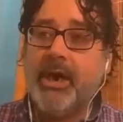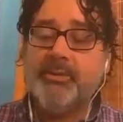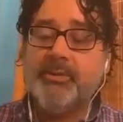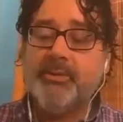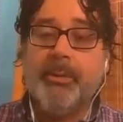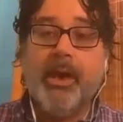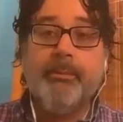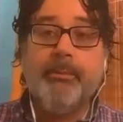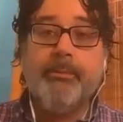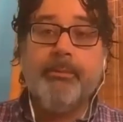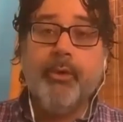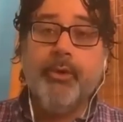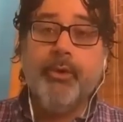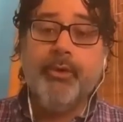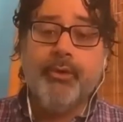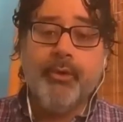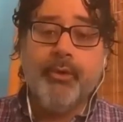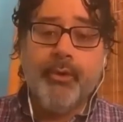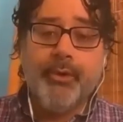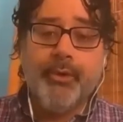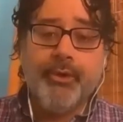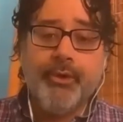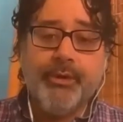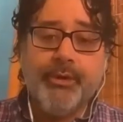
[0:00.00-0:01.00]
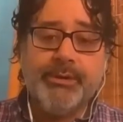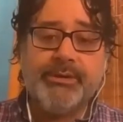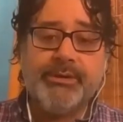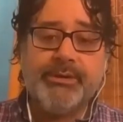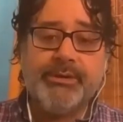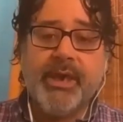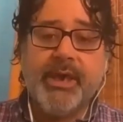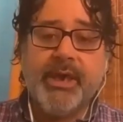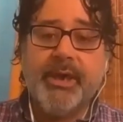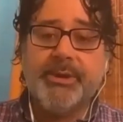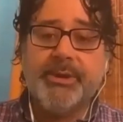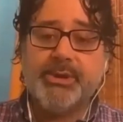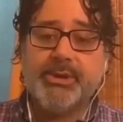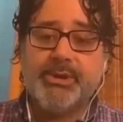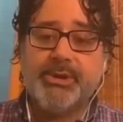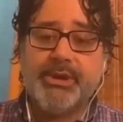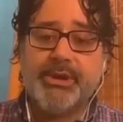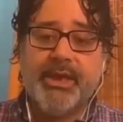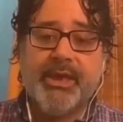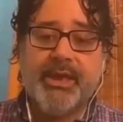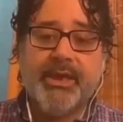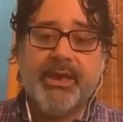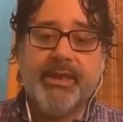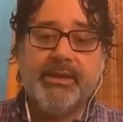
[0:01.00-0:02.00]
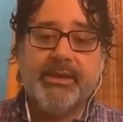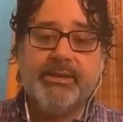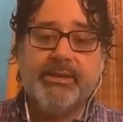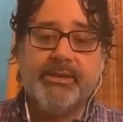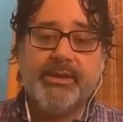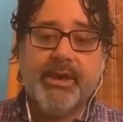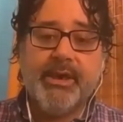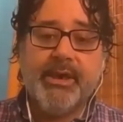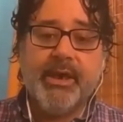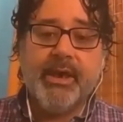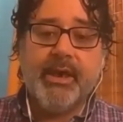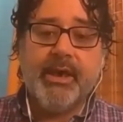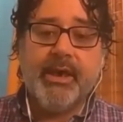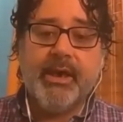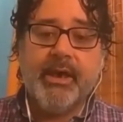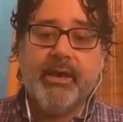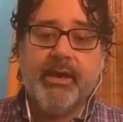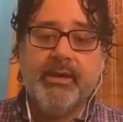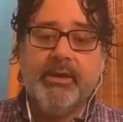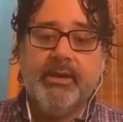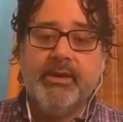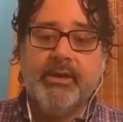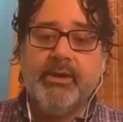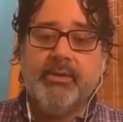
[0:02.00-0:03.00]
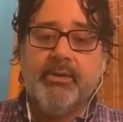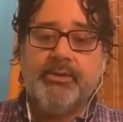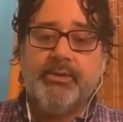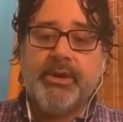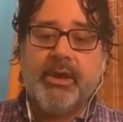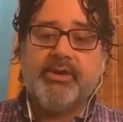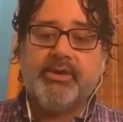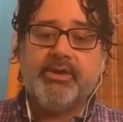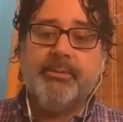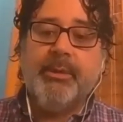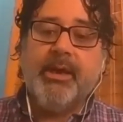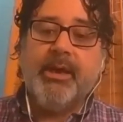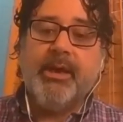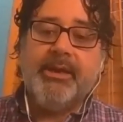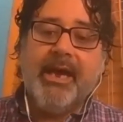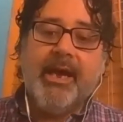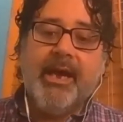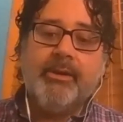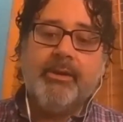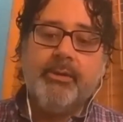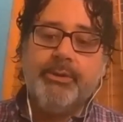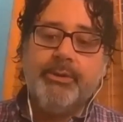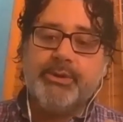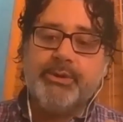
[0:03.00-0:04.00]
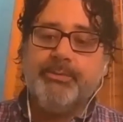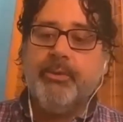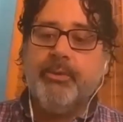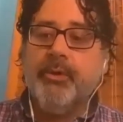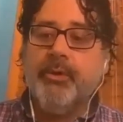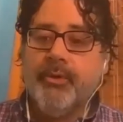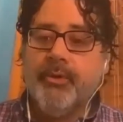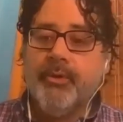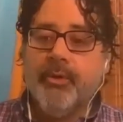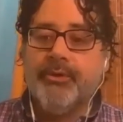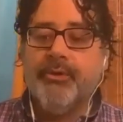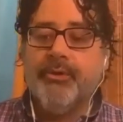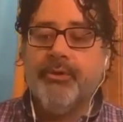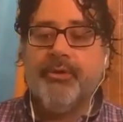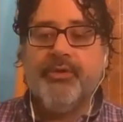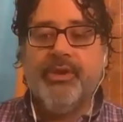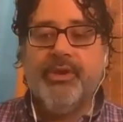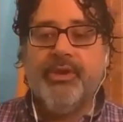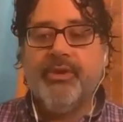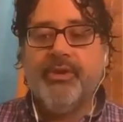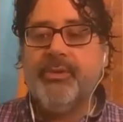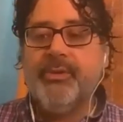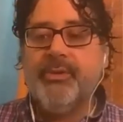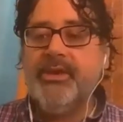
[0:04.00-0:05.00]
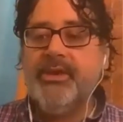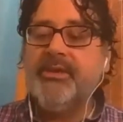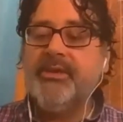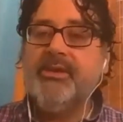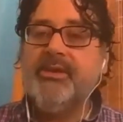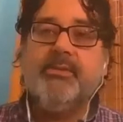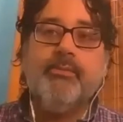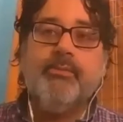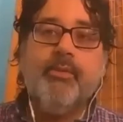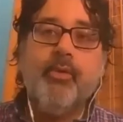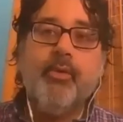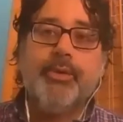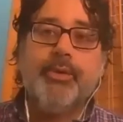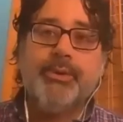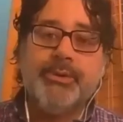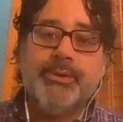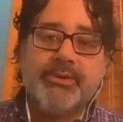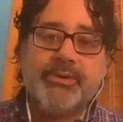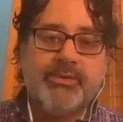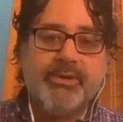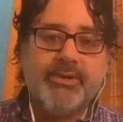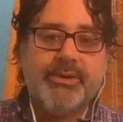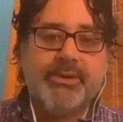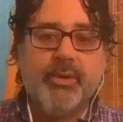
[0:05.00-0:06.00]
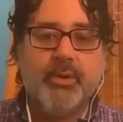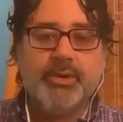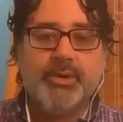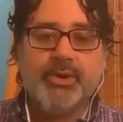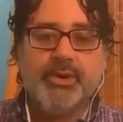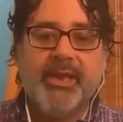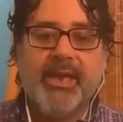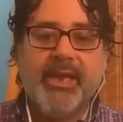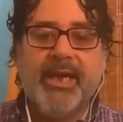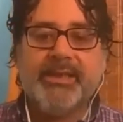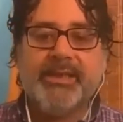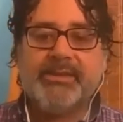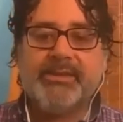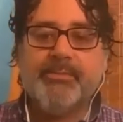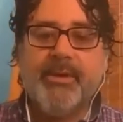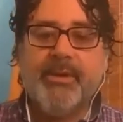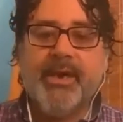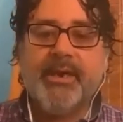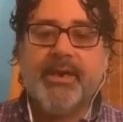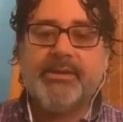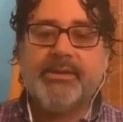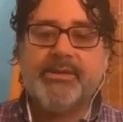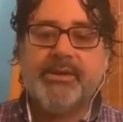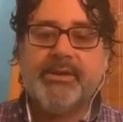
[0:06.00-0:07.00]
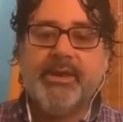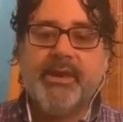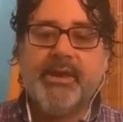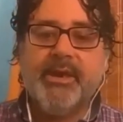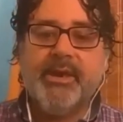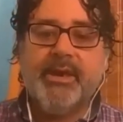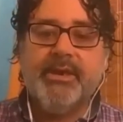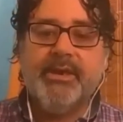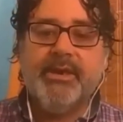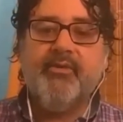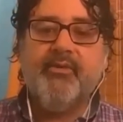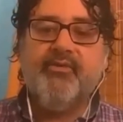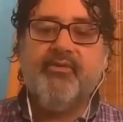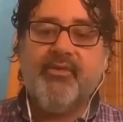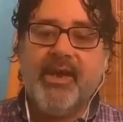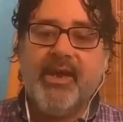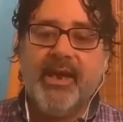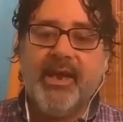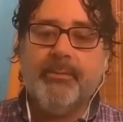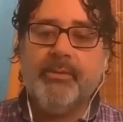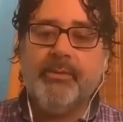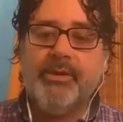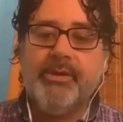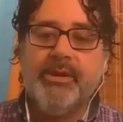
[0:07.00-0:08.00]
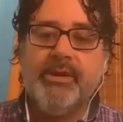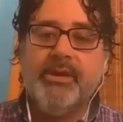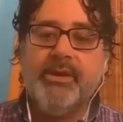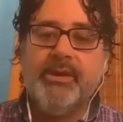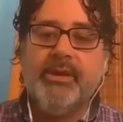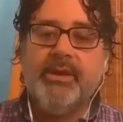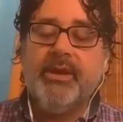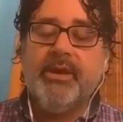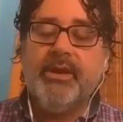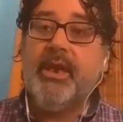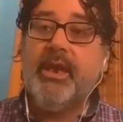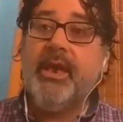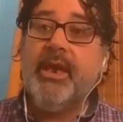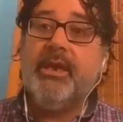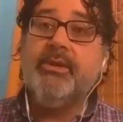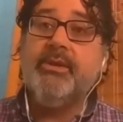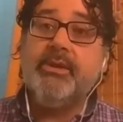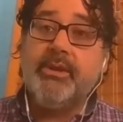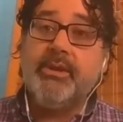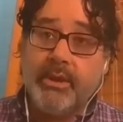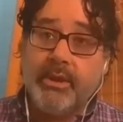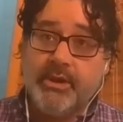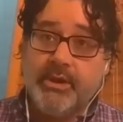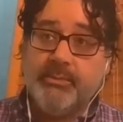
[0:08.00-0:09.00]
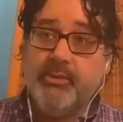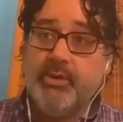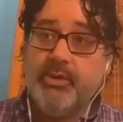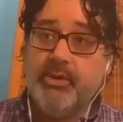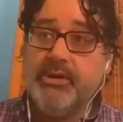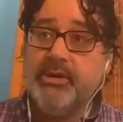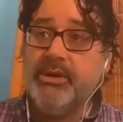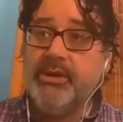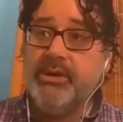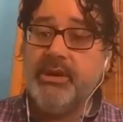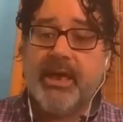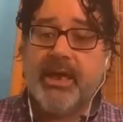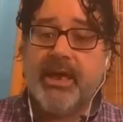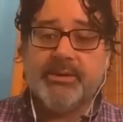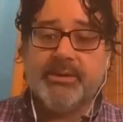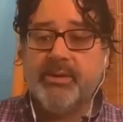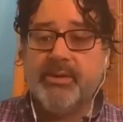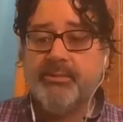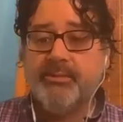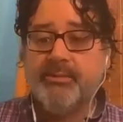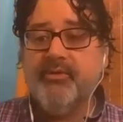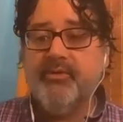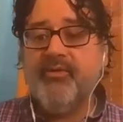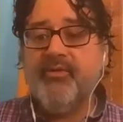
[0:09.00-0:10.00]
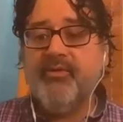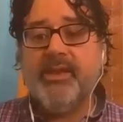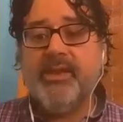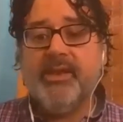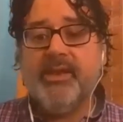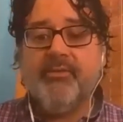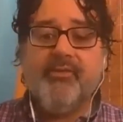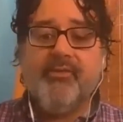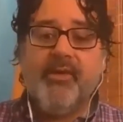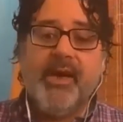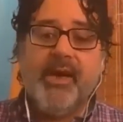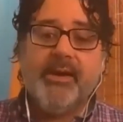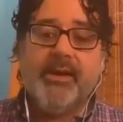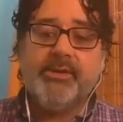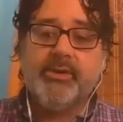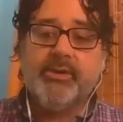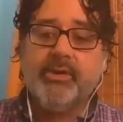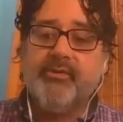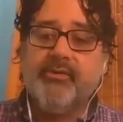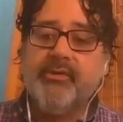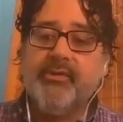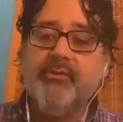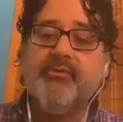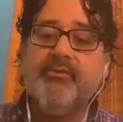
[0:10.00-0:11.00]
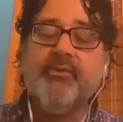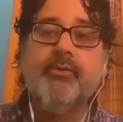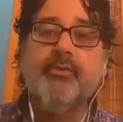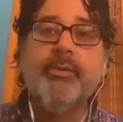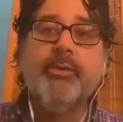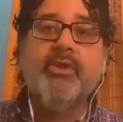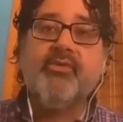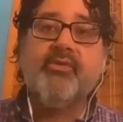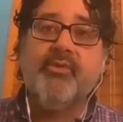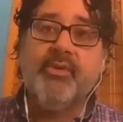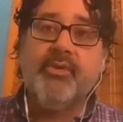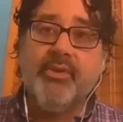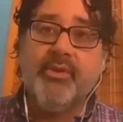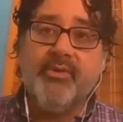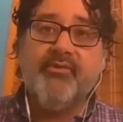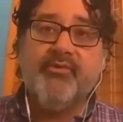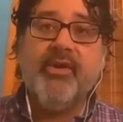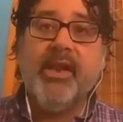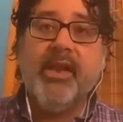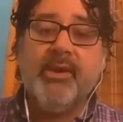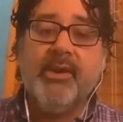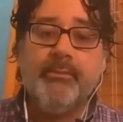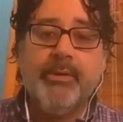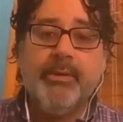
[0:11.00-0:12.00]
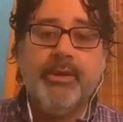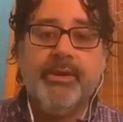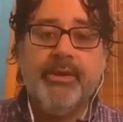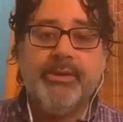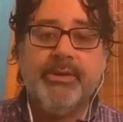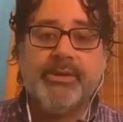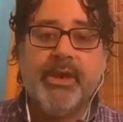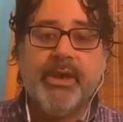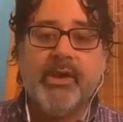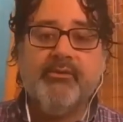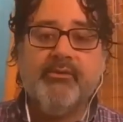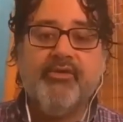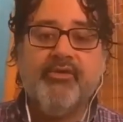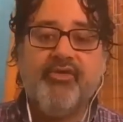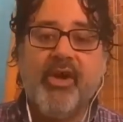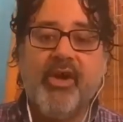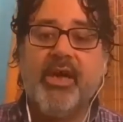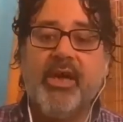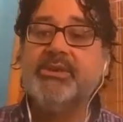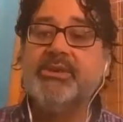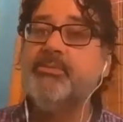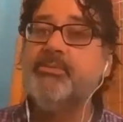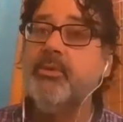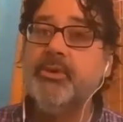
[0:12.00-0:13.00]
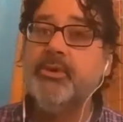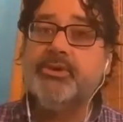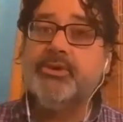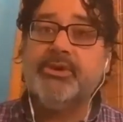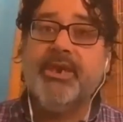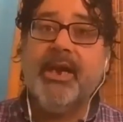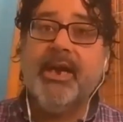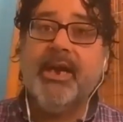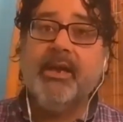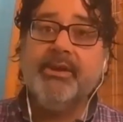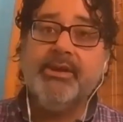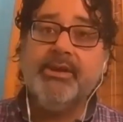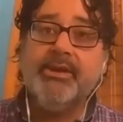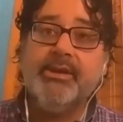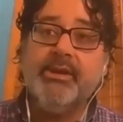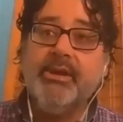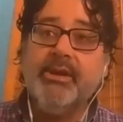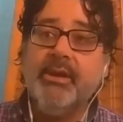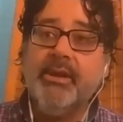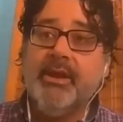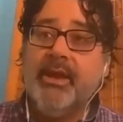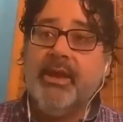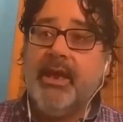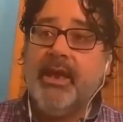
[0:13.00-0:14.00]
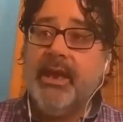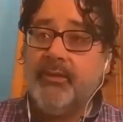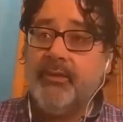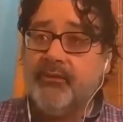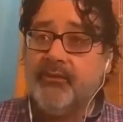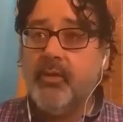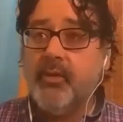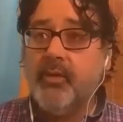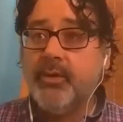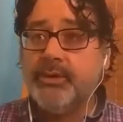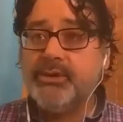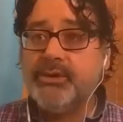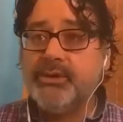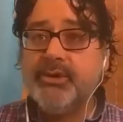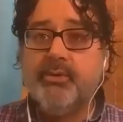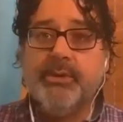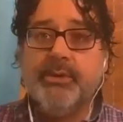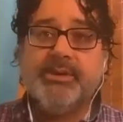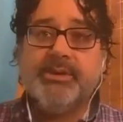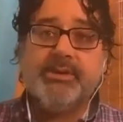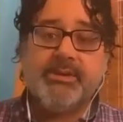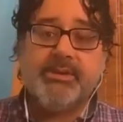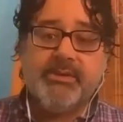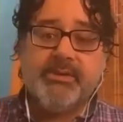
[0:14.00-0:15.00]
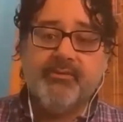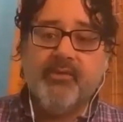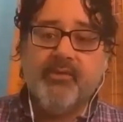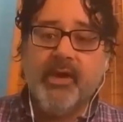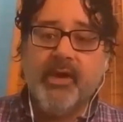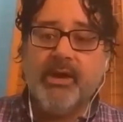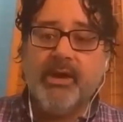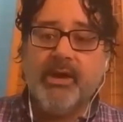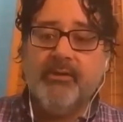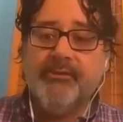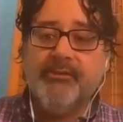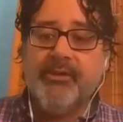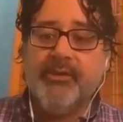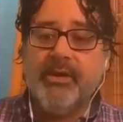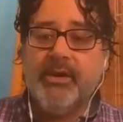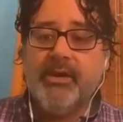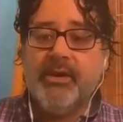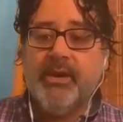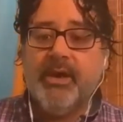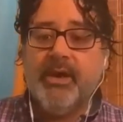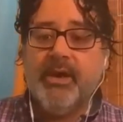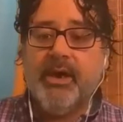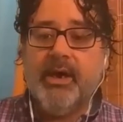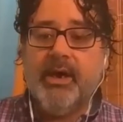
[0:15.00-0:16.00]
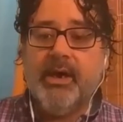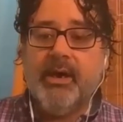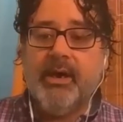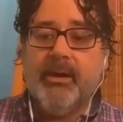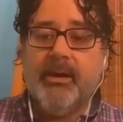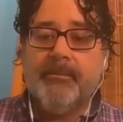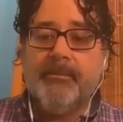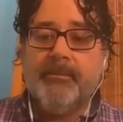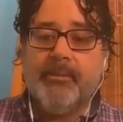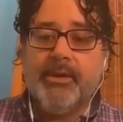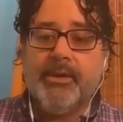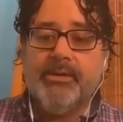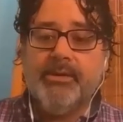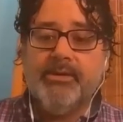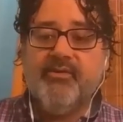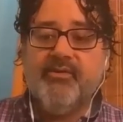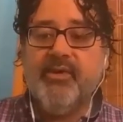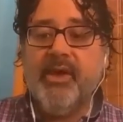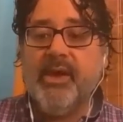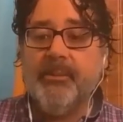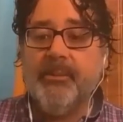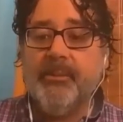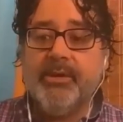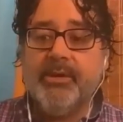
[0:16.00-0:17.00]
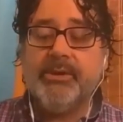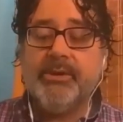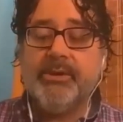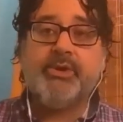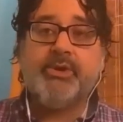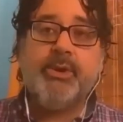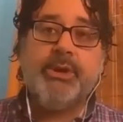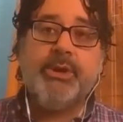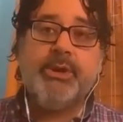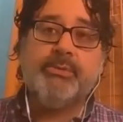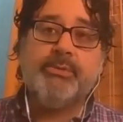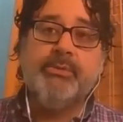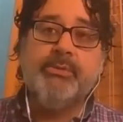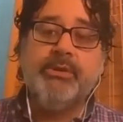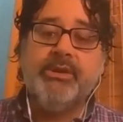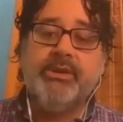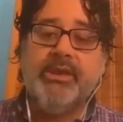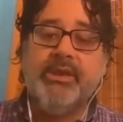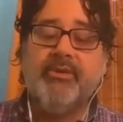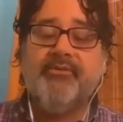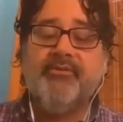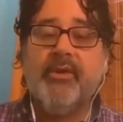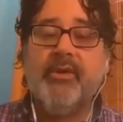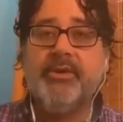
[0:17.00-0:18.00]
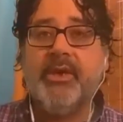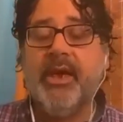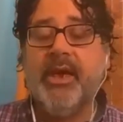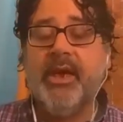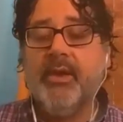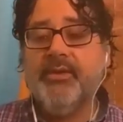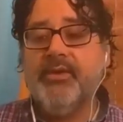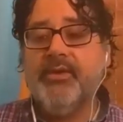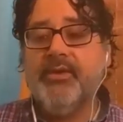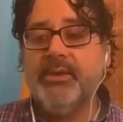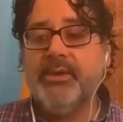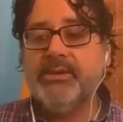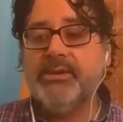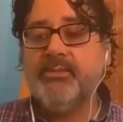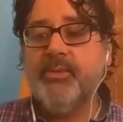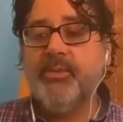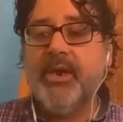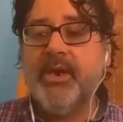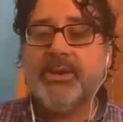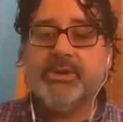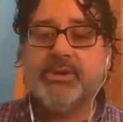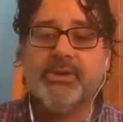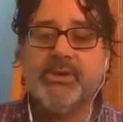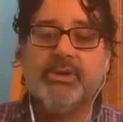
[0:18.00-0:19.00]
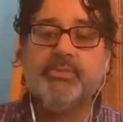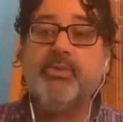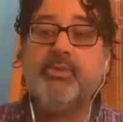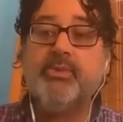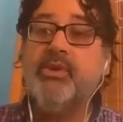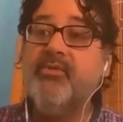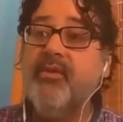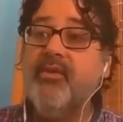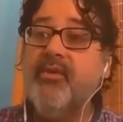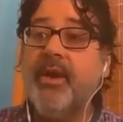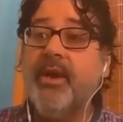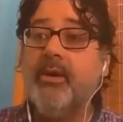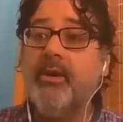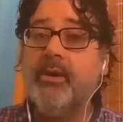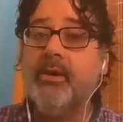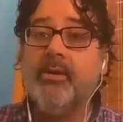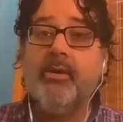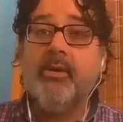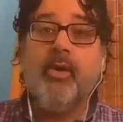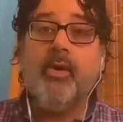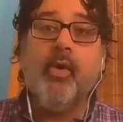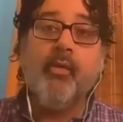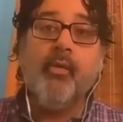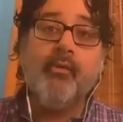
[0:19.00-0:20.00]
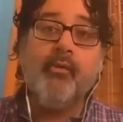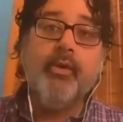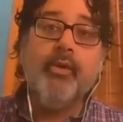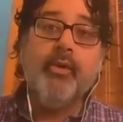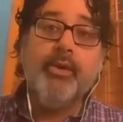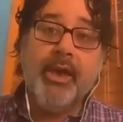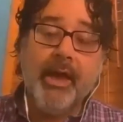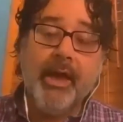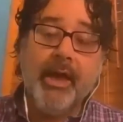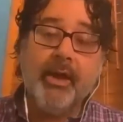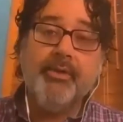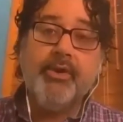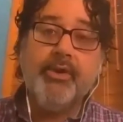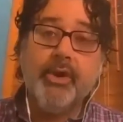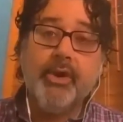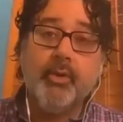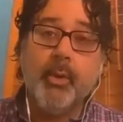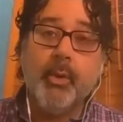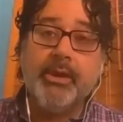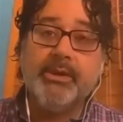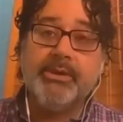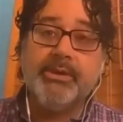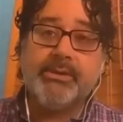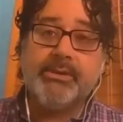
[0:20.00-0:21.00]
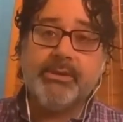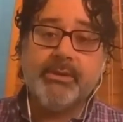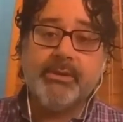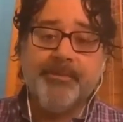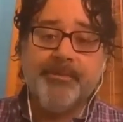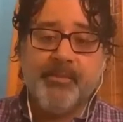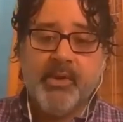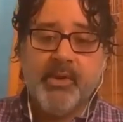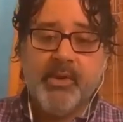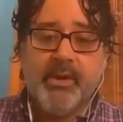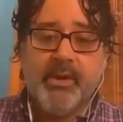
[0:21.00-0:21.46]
talked about birth order and such, and talked about adverse birth order theory and the importance of the social aspect in a family and a community as the prevailing factor of influence for the development of a child's personality. And of course, the risks involved in developing estrangement if unhealthy expressions prevail over the healthier ones.